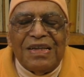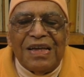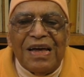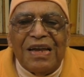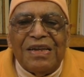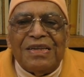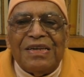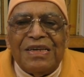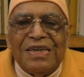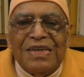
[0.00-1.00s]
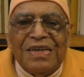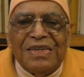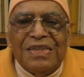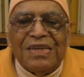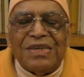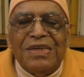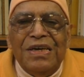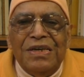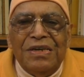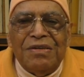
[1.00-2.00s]
and the
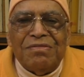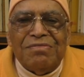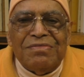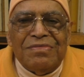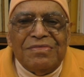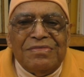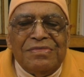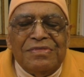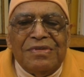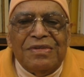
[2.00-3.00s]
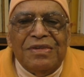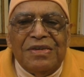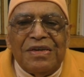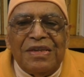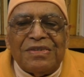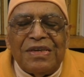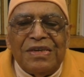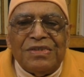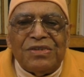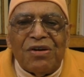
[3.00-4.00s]
skin. These are the
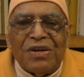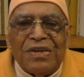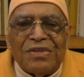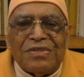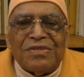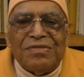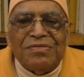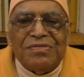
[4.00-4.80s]
sense organs.